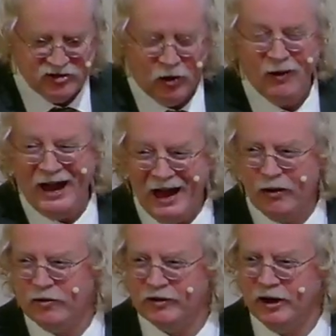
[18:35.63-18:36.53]
all out
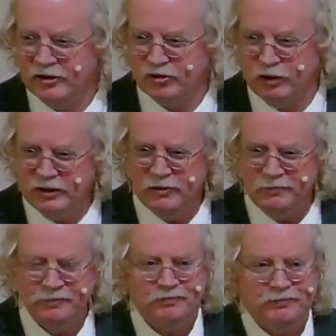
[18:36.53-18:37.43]
of God's will,
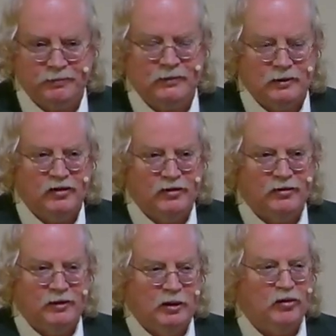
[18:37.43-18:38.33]

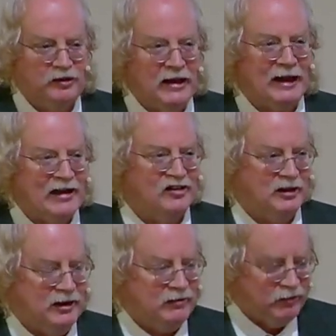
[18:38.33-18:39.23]
you know,
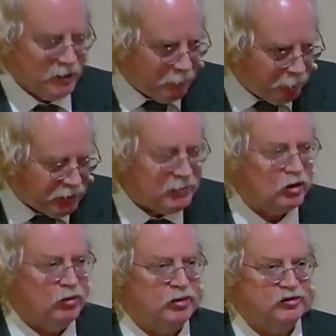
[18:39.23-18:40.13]
theologically, from the
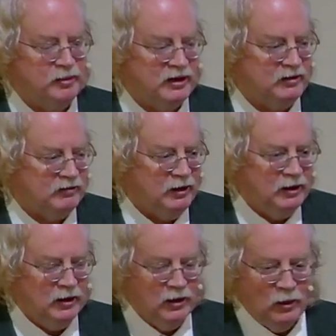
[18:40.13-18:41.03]
biblical perspective.
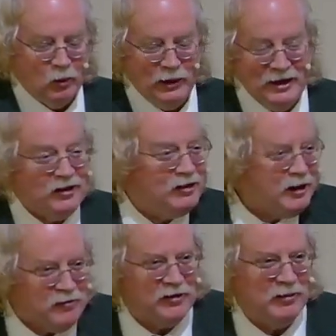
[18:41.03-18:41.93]
We need to
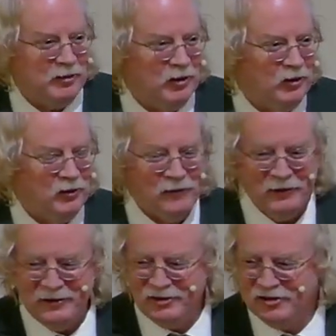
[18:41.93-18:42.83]
love them, though,
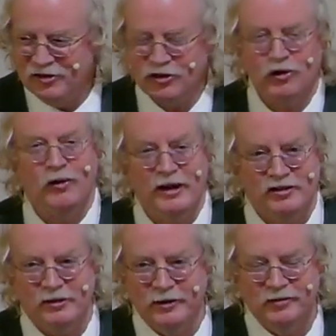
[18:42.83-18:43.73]
just as
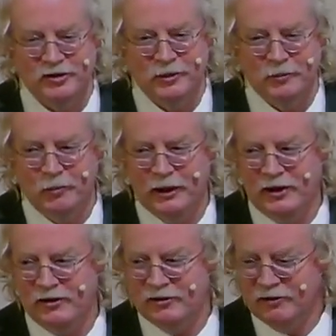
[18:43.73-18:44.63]
Christ loves them. We
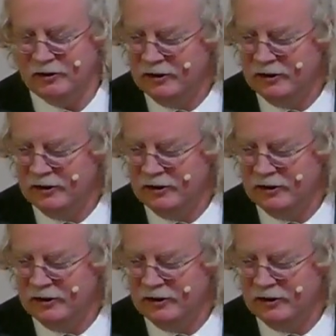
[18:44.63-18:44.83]
need to